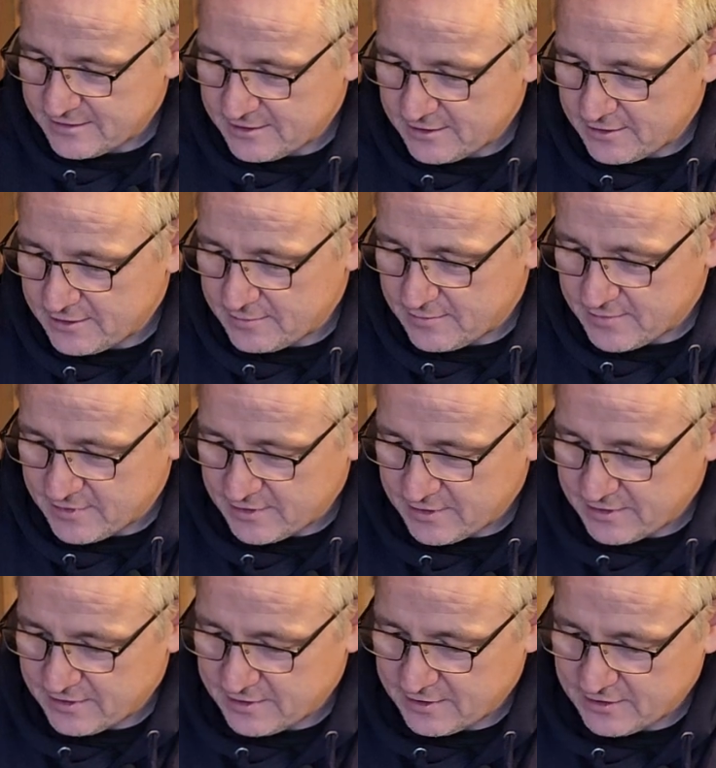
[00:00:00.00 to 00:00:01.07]
term
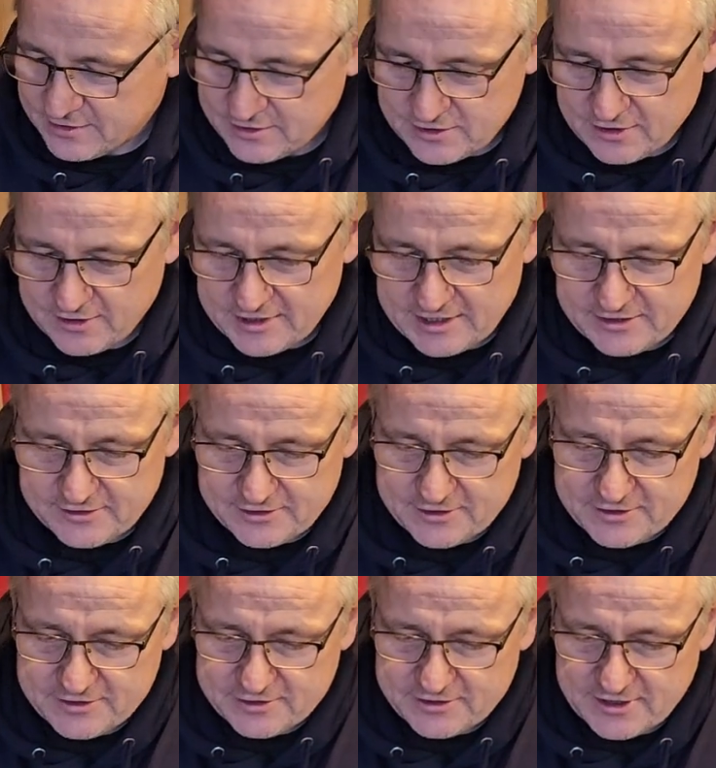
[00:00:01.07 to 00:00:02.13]
Chinese
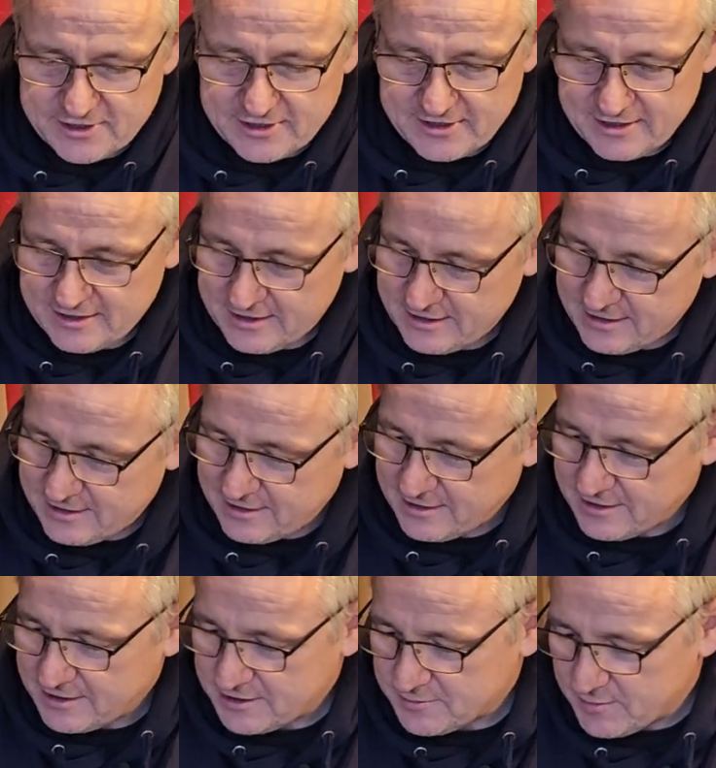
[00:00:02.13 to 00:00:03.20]
onions
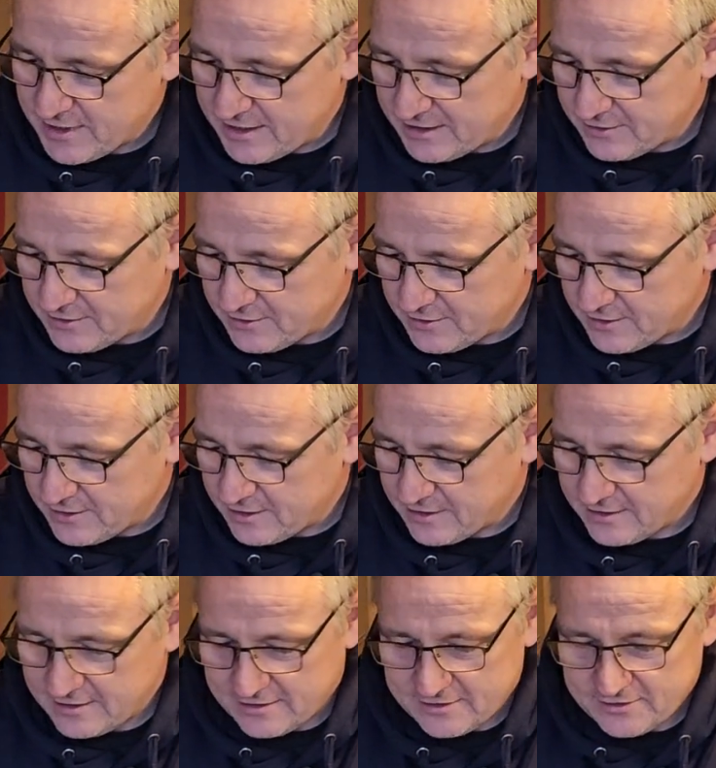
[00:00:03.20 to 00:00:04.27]
as being another
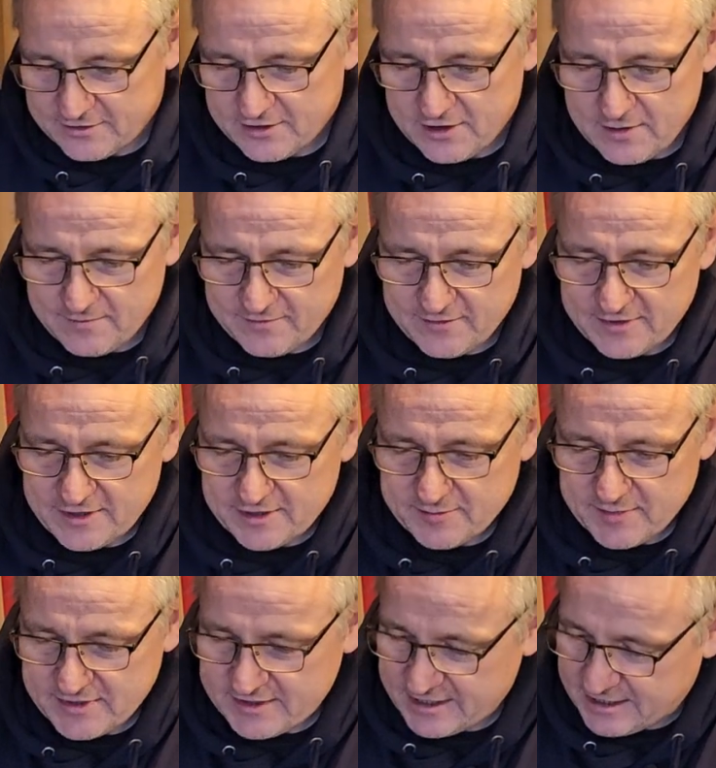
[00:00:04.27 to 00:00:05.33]
term for this
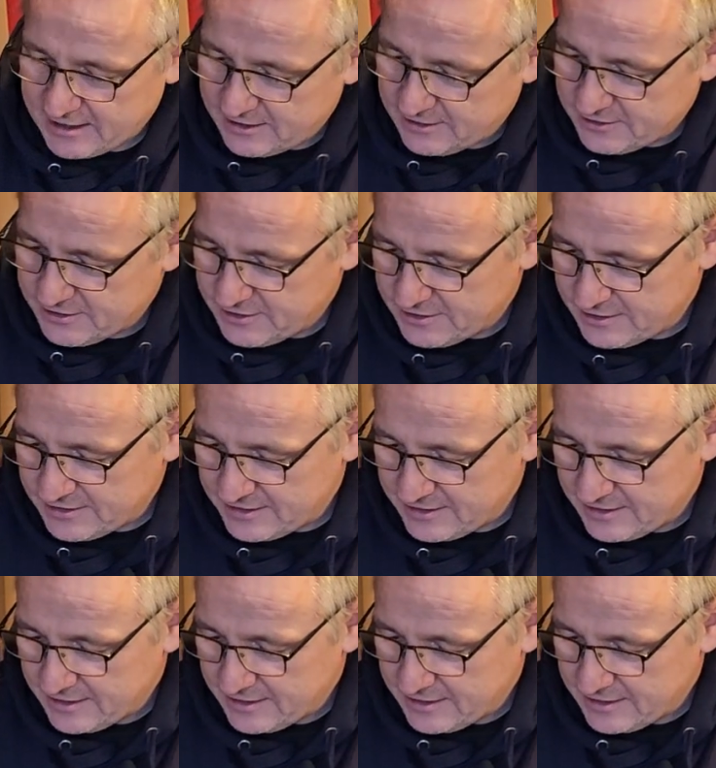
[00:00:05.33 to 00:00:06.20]
particular onion.